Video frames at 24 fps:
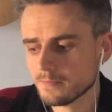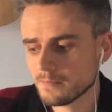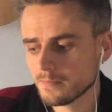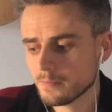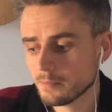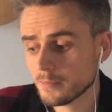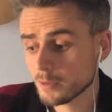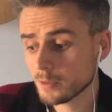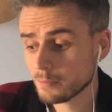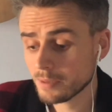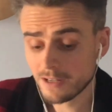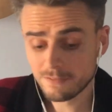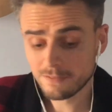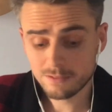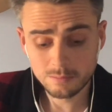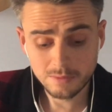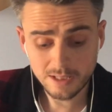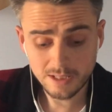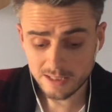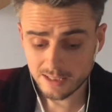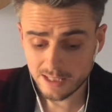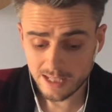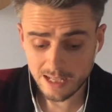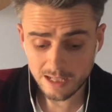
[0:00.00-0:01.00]
But apart from
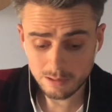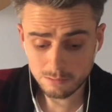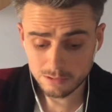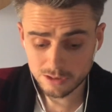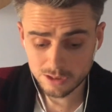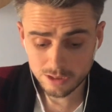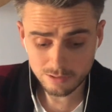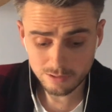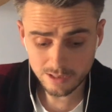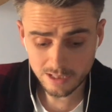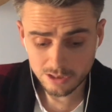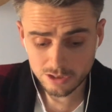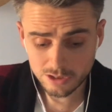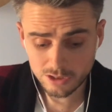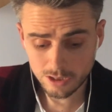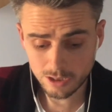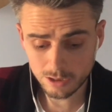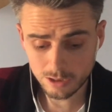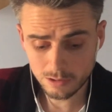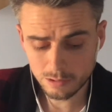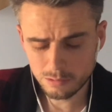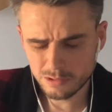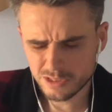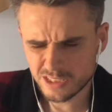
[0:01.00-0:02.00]
that, yeah, it was a great
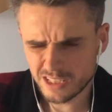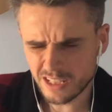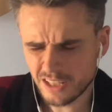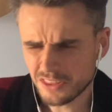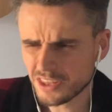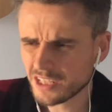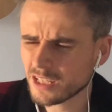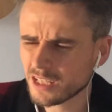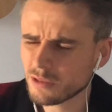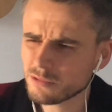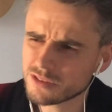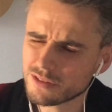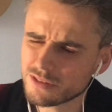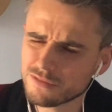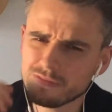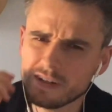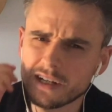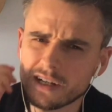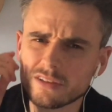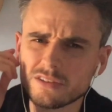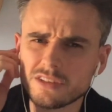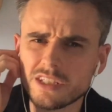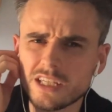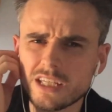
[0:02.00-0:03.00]
show. I think it was the
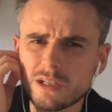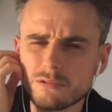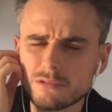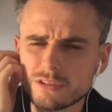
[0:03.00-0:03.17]
final year.